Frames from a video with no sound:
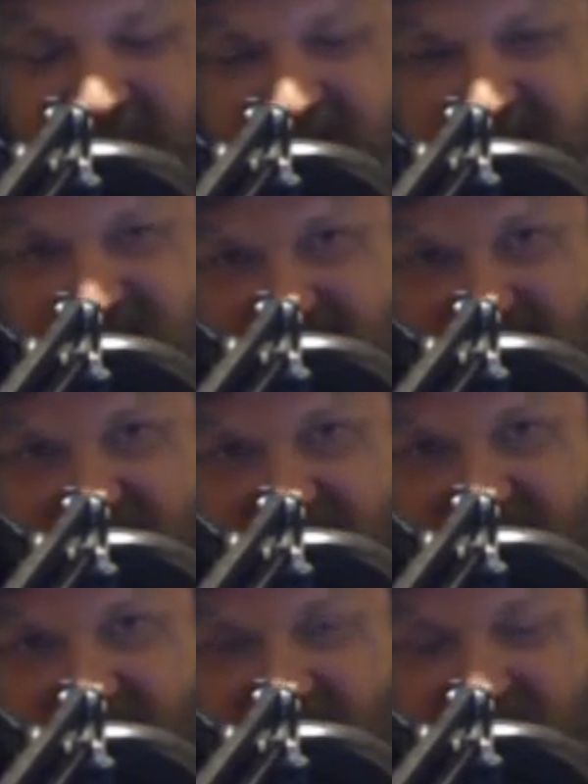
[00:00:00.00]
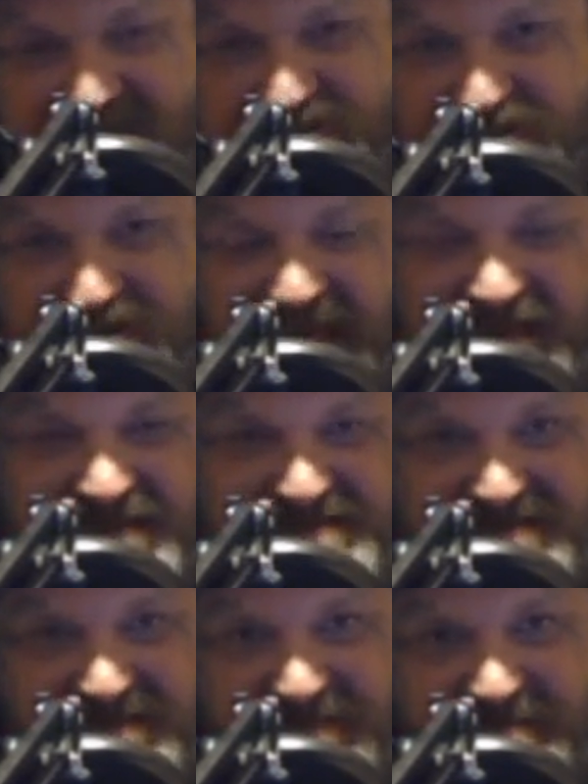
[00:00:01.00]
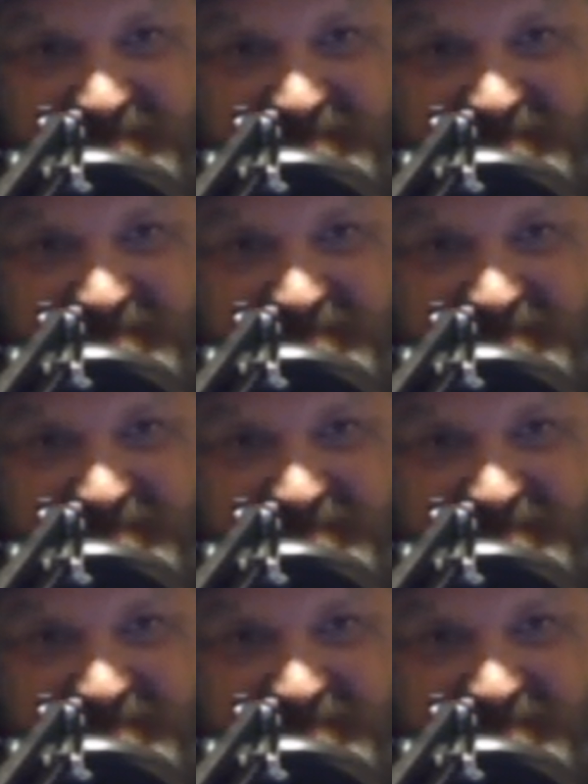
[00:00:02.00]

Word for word: because of their mistakes.